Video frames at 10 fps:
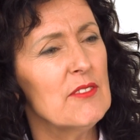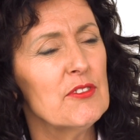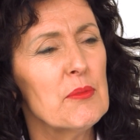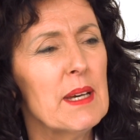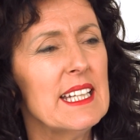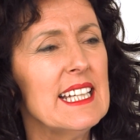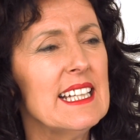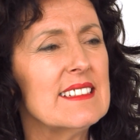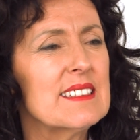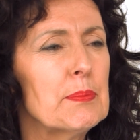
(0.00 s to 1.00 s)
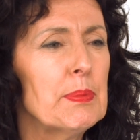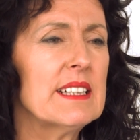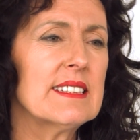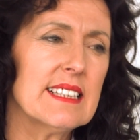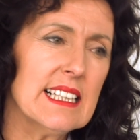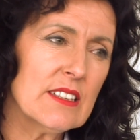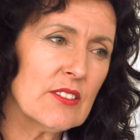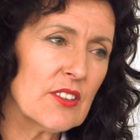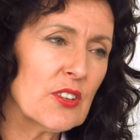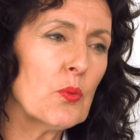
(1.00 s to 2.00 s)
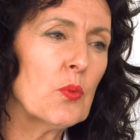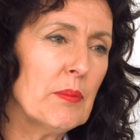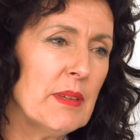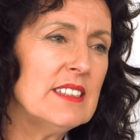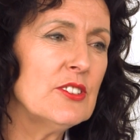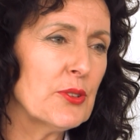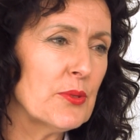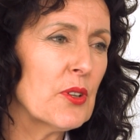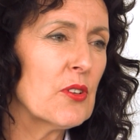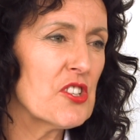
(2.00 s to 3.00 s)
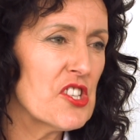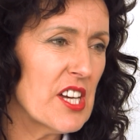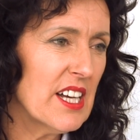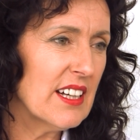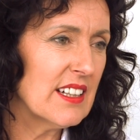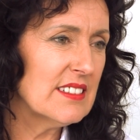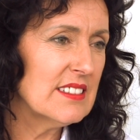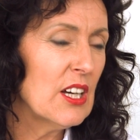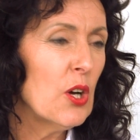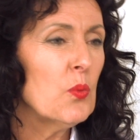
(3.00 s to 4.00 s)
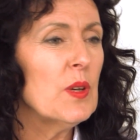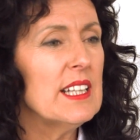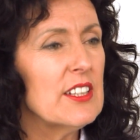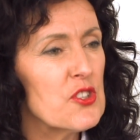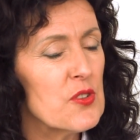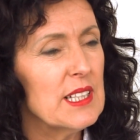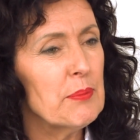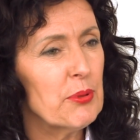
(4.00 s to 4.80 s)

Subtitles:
and for many it's a big secret that women do not share. We literally